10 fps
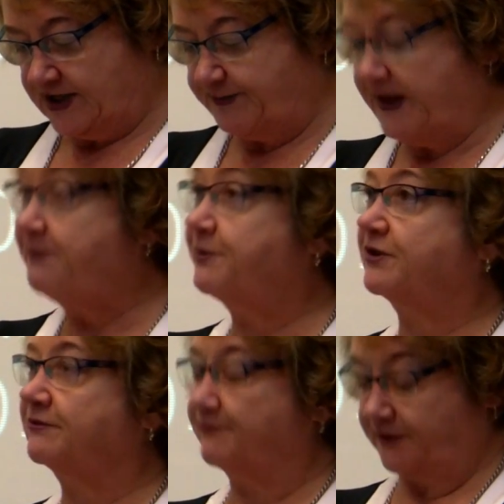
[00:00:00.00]
His
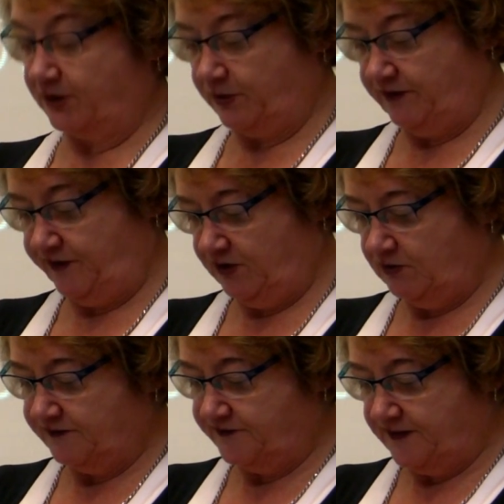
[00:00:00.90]
paper, The
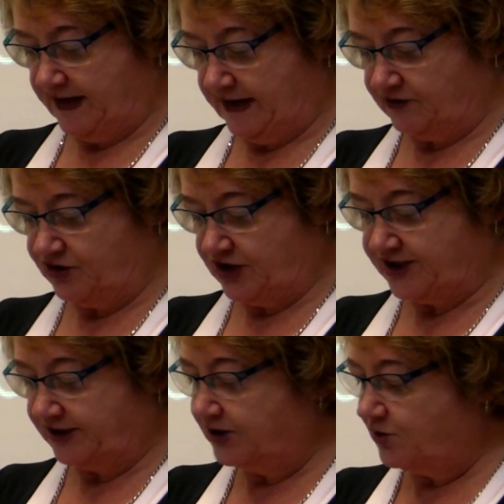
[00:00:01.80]
Review of
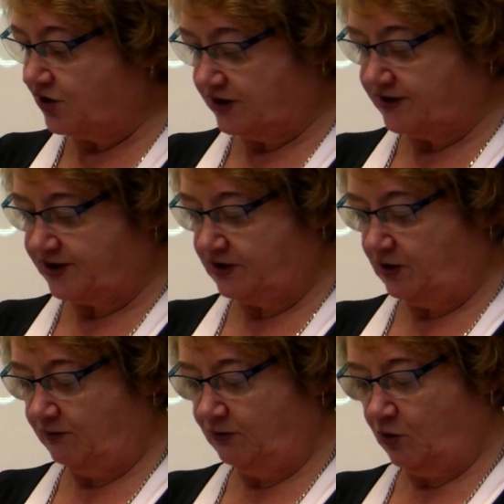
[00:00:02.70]
Energy Solutions to
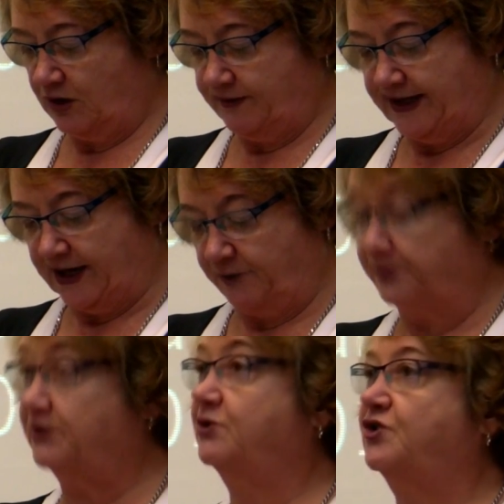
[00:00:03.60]
Global Warming, Air
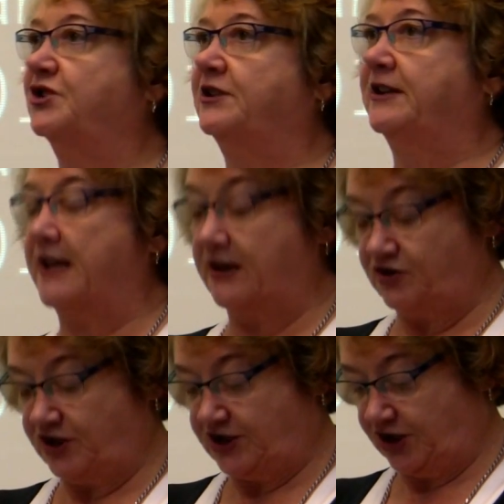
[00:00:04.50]
Pollution, and
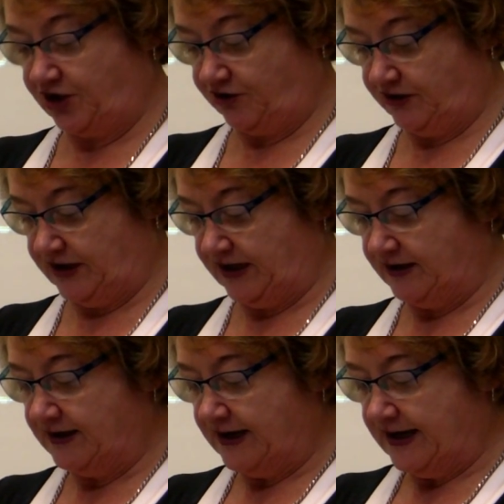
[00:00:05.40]
Energy Security,